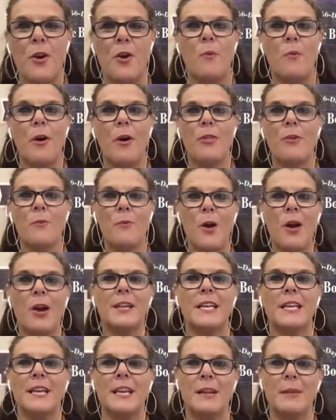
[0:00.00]
while they're
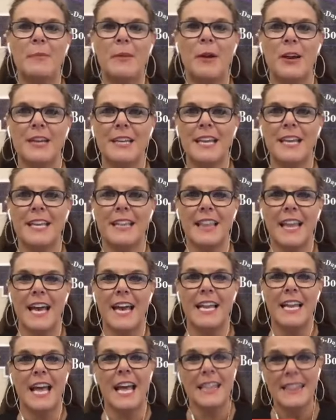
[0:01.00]
walking in a parking
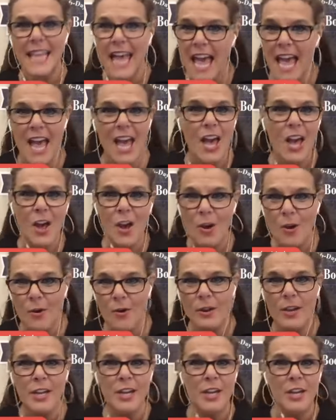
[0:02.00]
lot
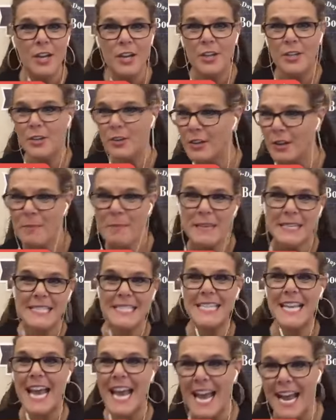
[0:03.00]
hello you can be
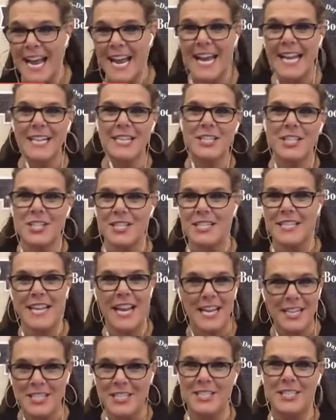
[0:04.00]
snagged,
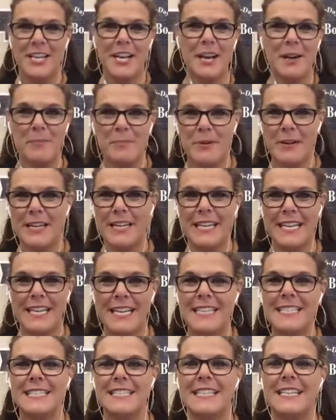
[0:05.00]
snatched up pretty
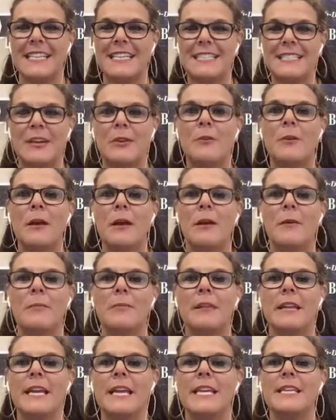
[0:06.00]
easily. So
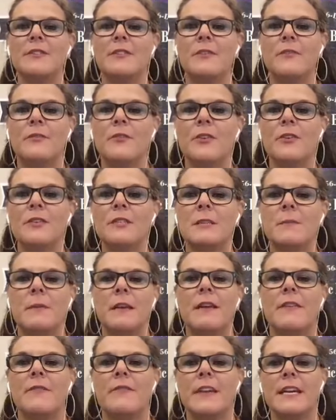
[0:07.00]
please refuse to
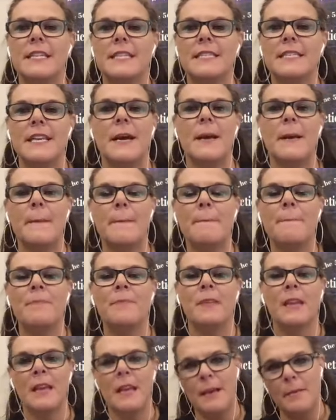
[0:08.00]
be a victim
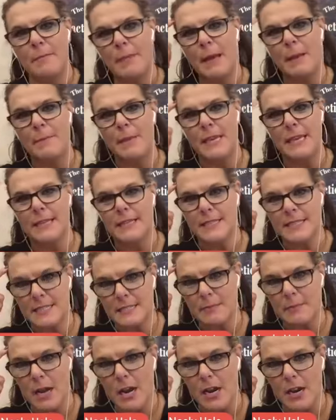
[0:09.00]
by being
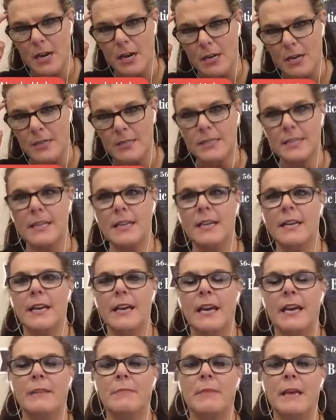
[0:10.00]
smart
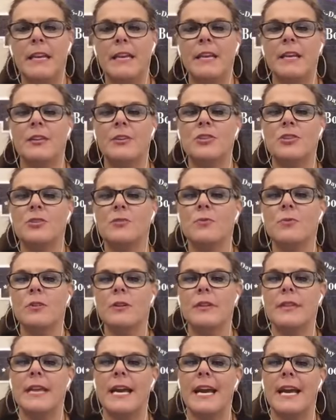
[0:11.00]
and making
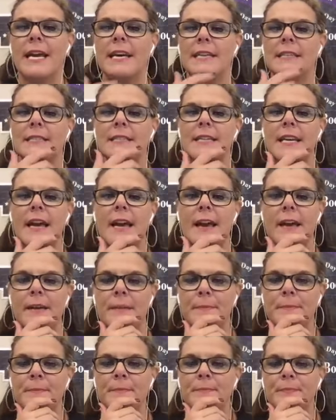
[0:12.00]
sure that
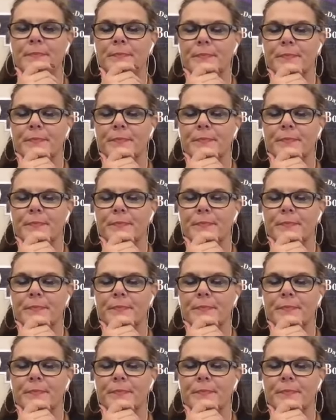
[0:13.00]
um,